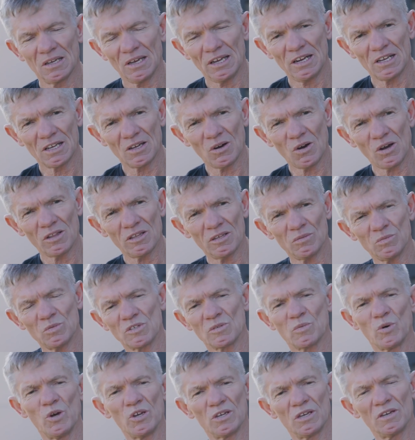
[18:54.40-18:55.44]
I had a guy that
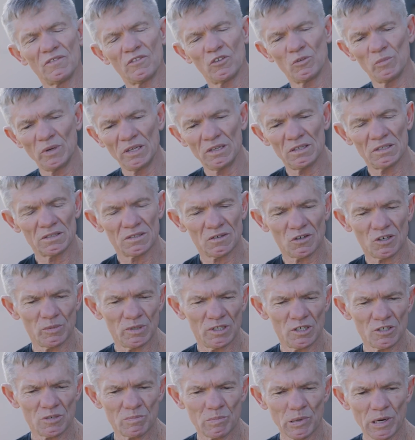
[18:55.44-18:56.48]
was working for me at the time
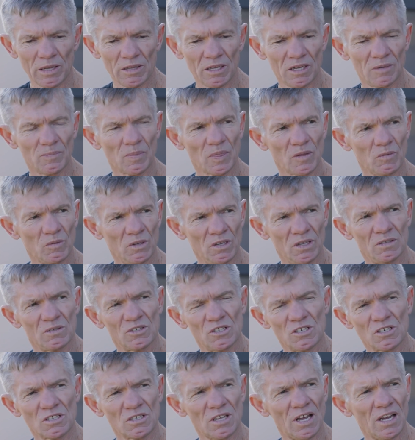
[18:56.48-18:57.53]
and his brother
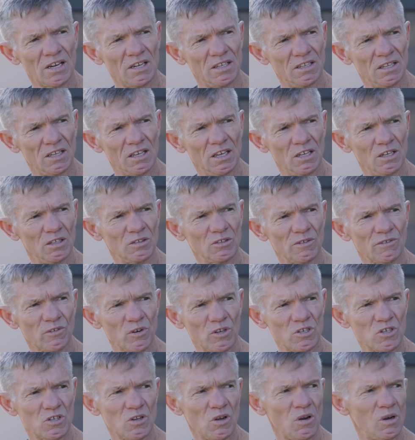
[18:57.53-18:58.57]
just started to get into
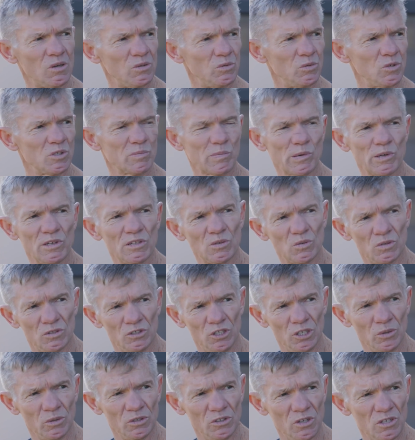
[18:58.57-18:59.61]
freestyle and was pretty sort
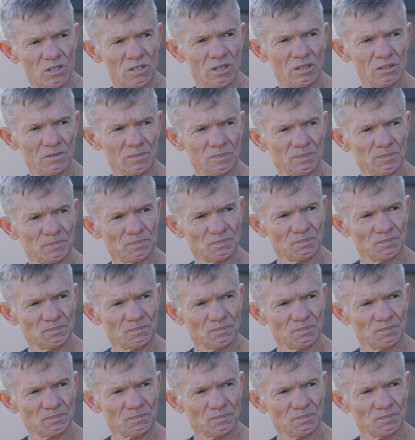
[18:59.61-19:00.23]
of new in New Zealand.